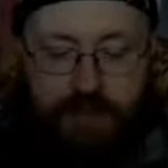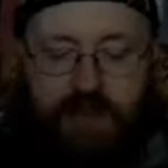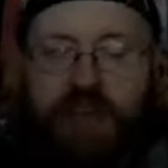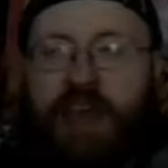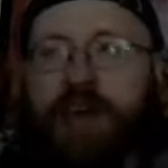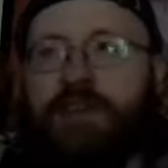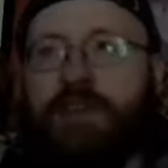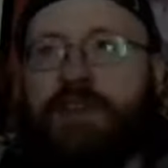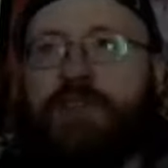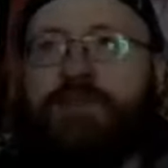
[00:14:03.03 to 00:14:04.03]

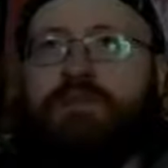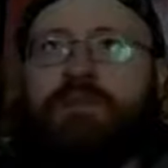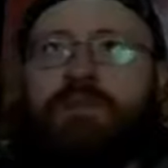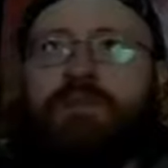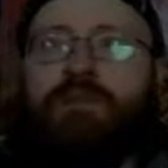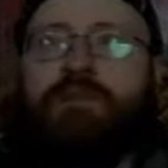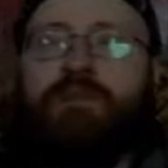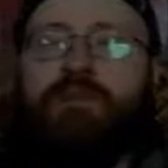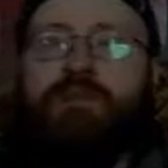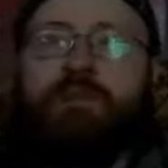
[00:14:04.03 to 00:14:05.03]
Kevin
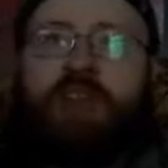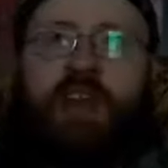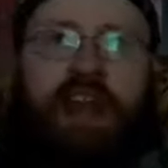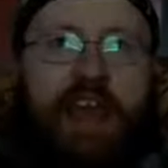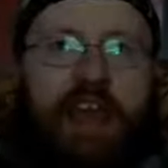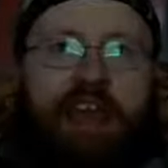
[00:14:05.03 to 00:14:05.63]
saying, "Hey,